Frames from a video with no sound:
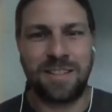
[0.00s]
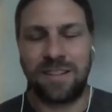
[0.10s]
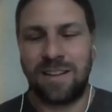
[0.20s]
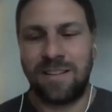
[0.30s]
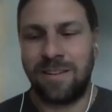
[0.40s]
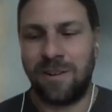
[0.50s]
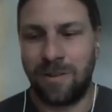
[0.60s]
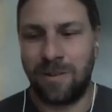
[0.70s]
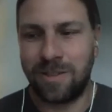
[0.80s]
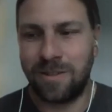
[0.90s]
And
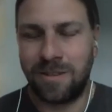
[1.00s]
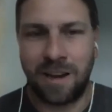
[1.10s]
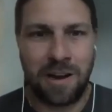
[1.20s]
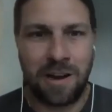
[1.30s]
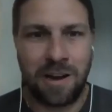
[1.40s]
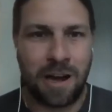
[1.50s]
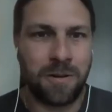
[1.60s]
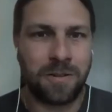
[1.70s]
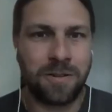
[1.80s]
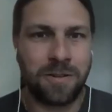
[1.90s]
all the
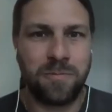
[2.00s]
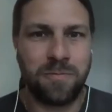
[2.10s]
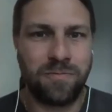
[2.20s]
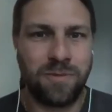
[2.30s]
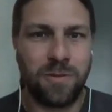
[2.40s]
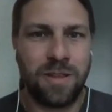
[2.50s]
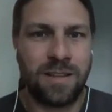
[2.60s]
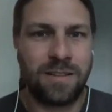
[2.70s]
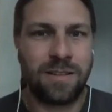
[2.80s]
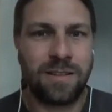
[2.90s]
know-how how to do
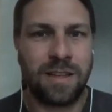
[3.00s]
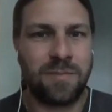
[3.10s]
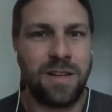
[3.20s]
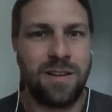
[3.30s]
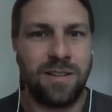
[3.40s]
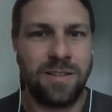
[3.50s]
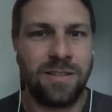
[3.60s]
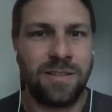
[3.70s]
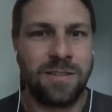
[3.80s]
that has been lost.